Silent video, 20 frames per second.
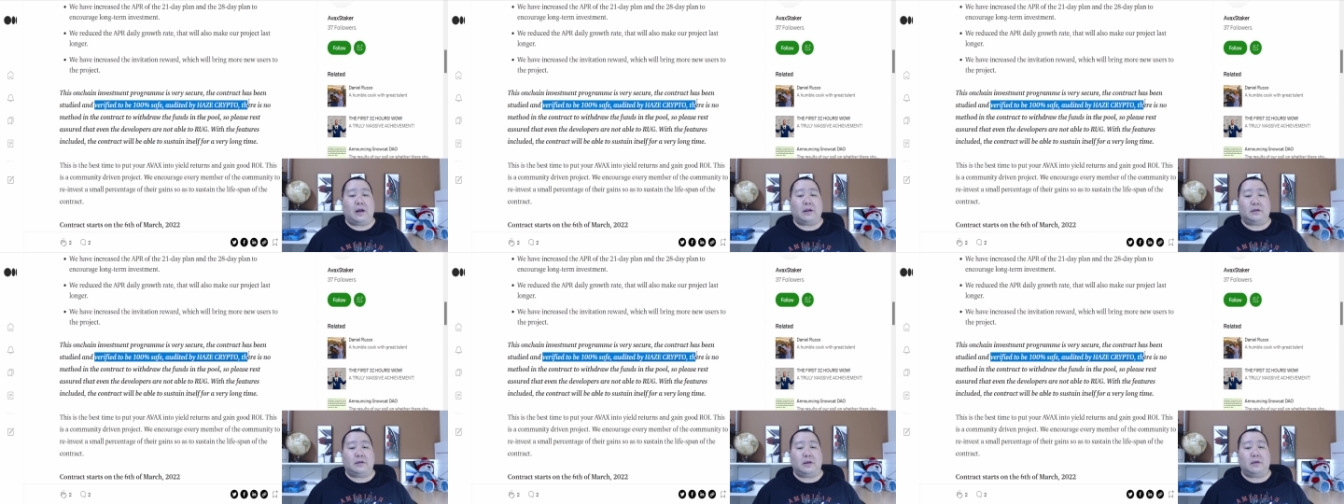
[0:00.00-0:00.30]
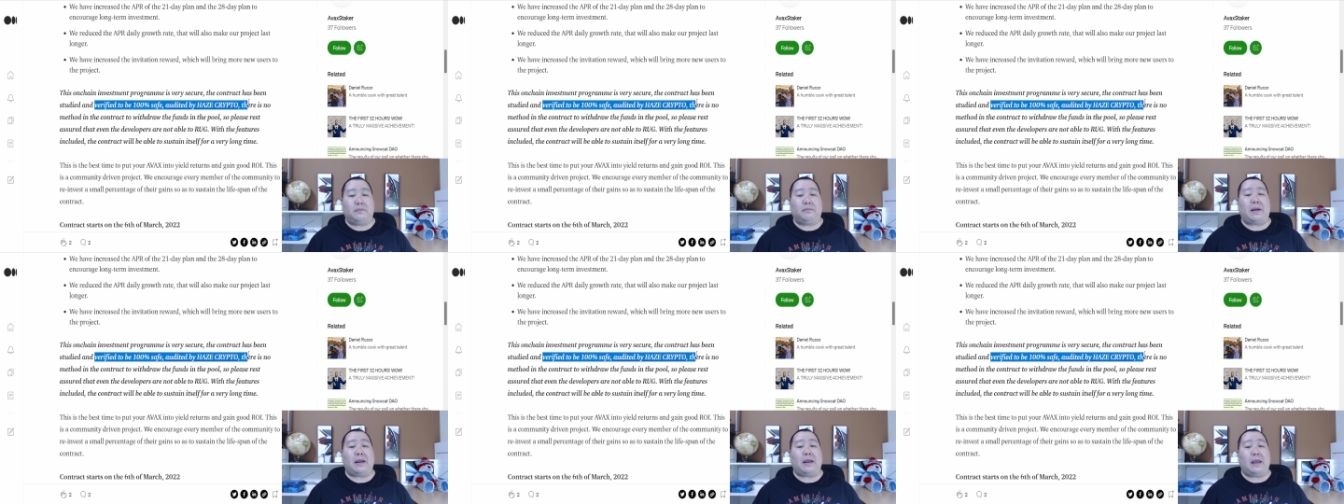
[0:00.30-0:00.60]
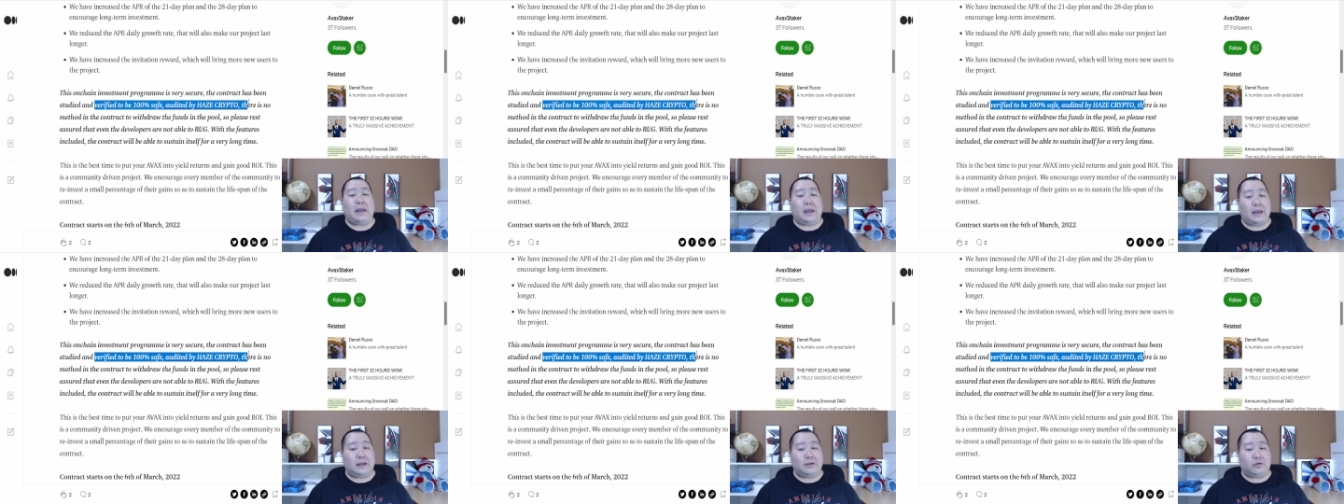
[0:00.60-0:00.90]
audited by
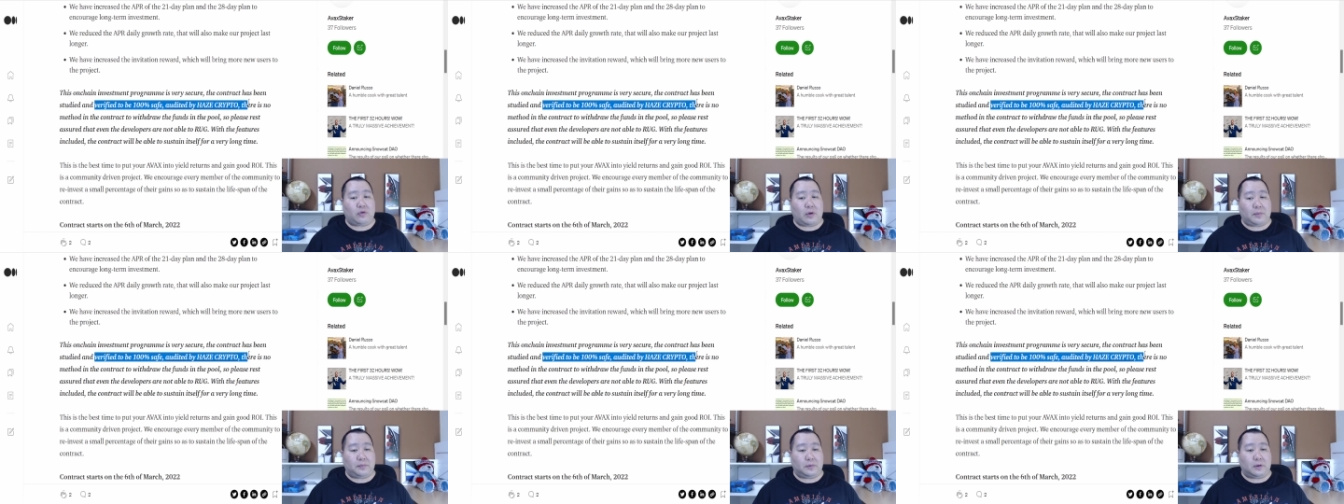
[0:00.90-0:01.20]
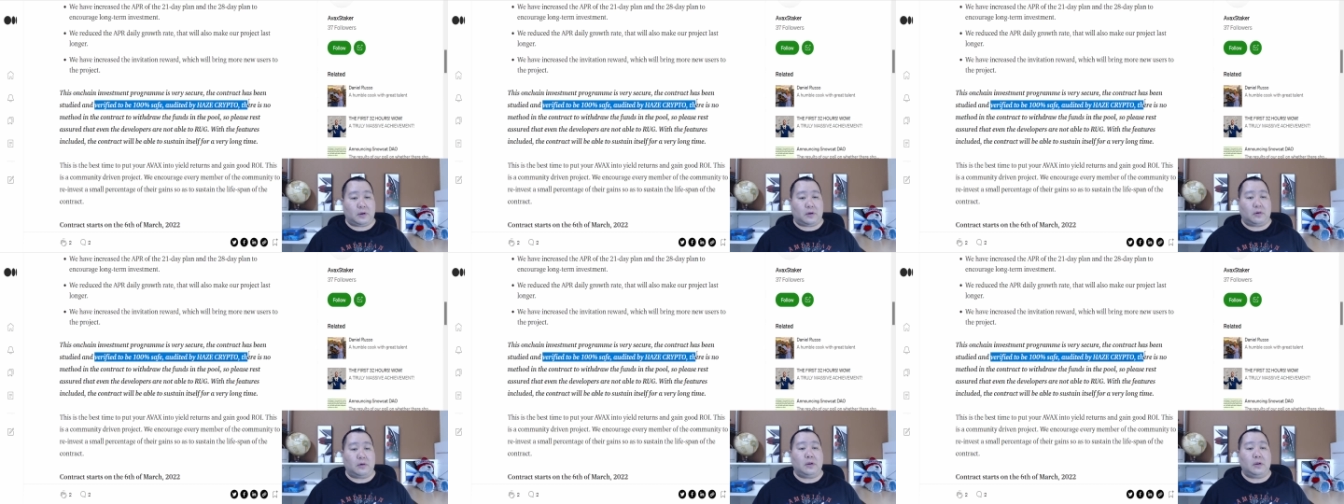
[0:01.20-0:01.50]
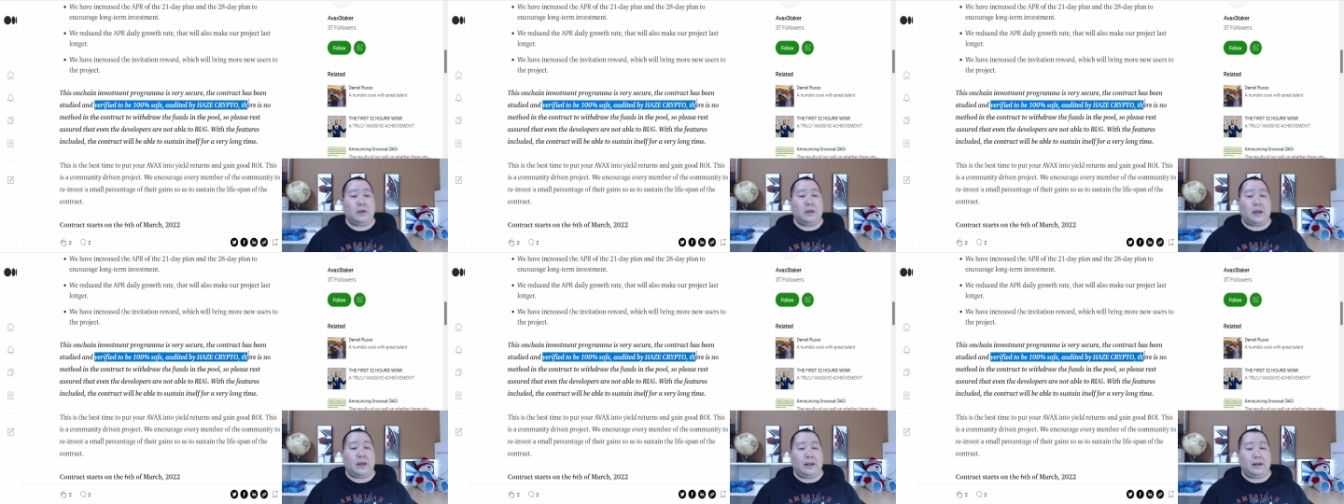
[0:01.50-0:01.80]
Haze Crypto,
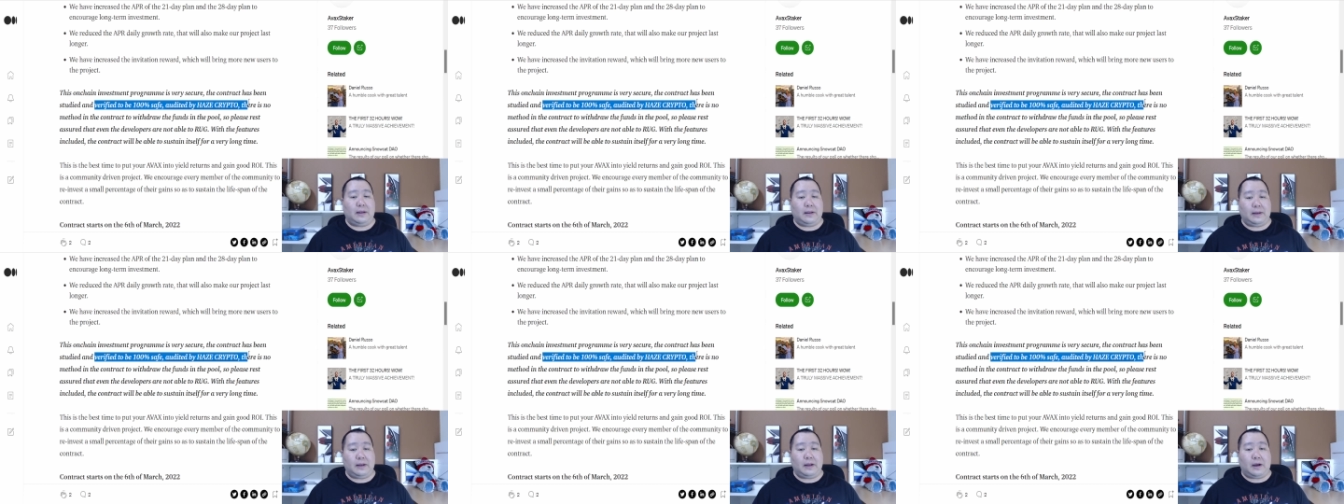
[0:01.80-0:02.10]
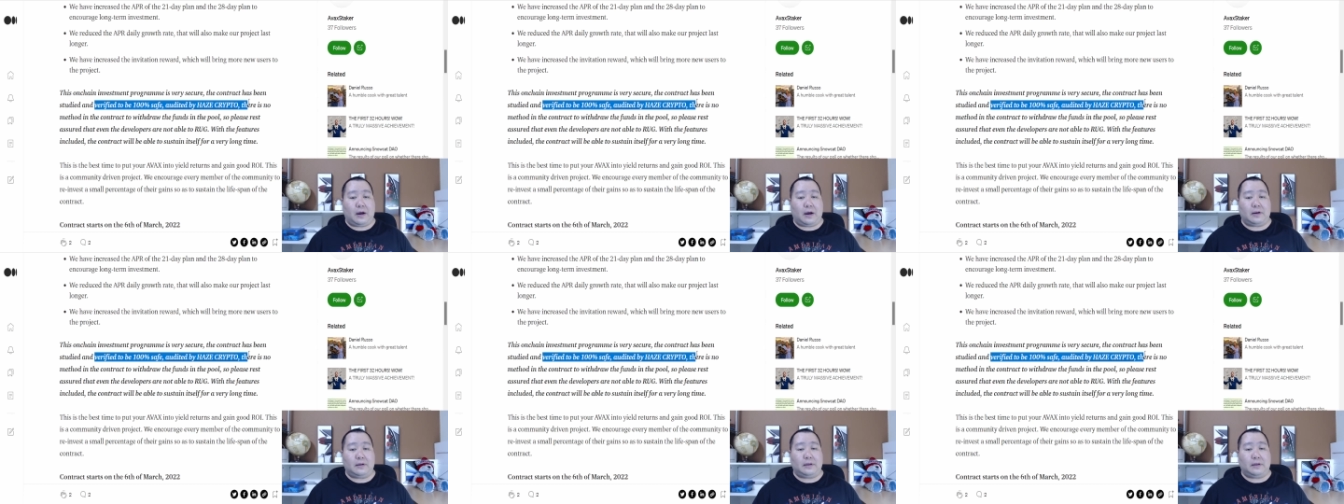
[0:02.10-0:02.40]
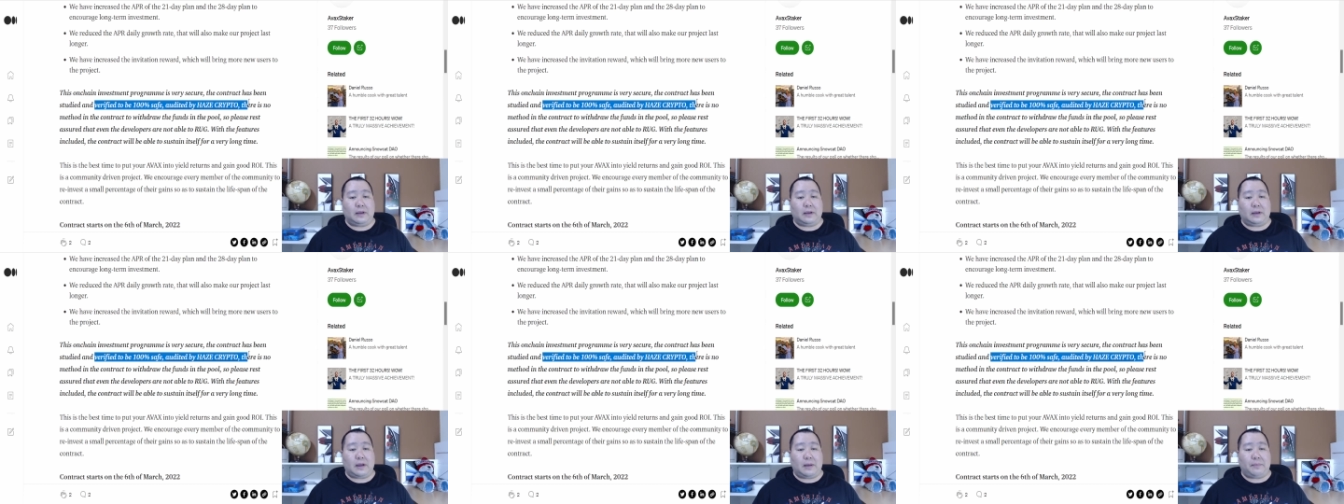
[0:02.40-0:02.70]
a leading
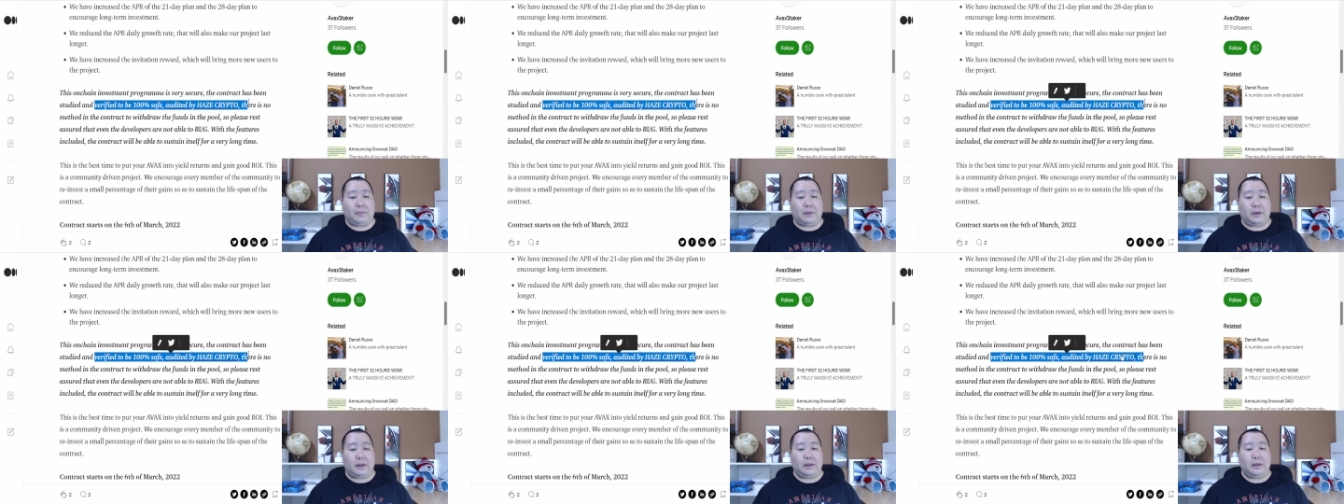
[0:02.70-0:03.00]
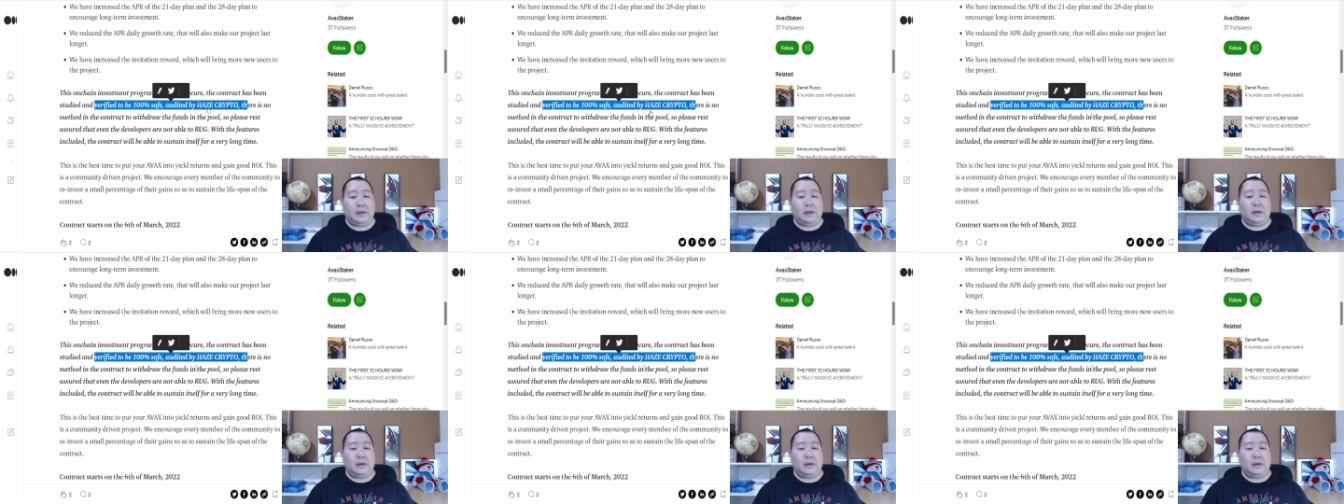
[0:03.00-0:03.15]
auditing company